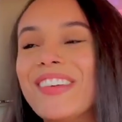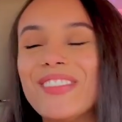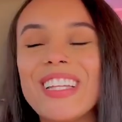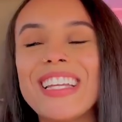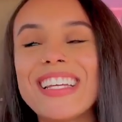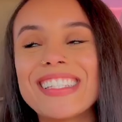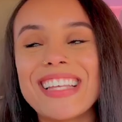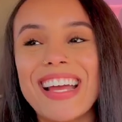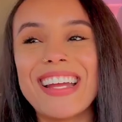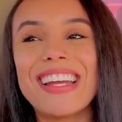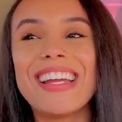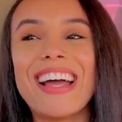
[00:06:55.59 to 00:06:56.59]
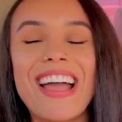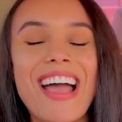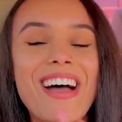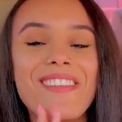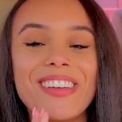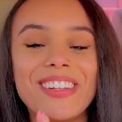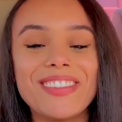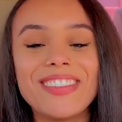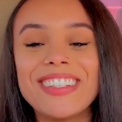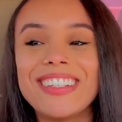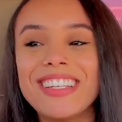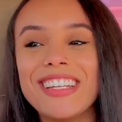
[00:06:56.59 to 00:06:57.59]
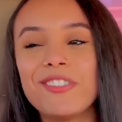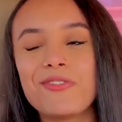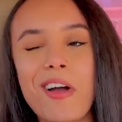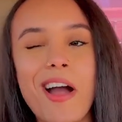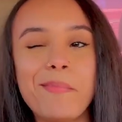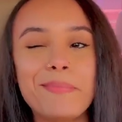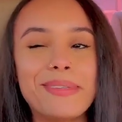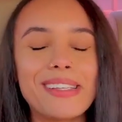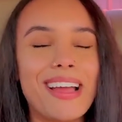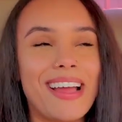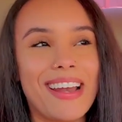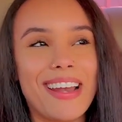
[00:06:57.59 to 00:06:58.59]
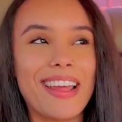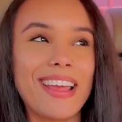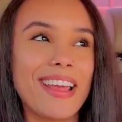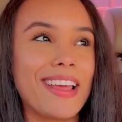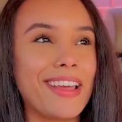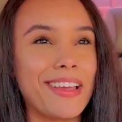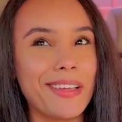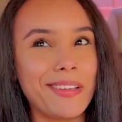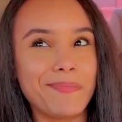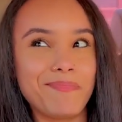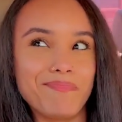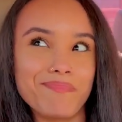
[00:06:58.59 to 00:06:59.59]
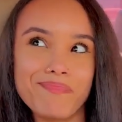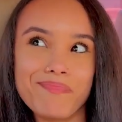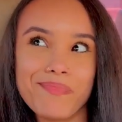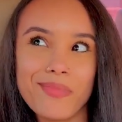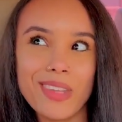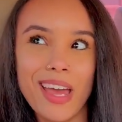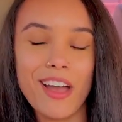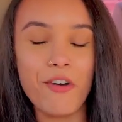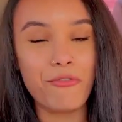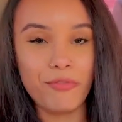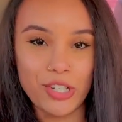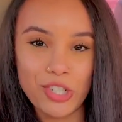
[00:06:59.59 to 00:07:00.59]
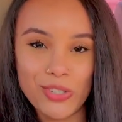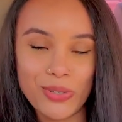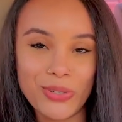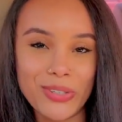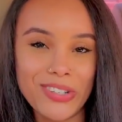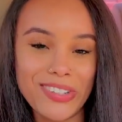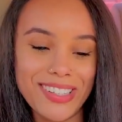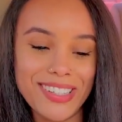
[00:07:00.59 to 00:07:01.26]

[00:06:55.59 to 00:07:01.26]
I'm really excited. I haven't really dropped any official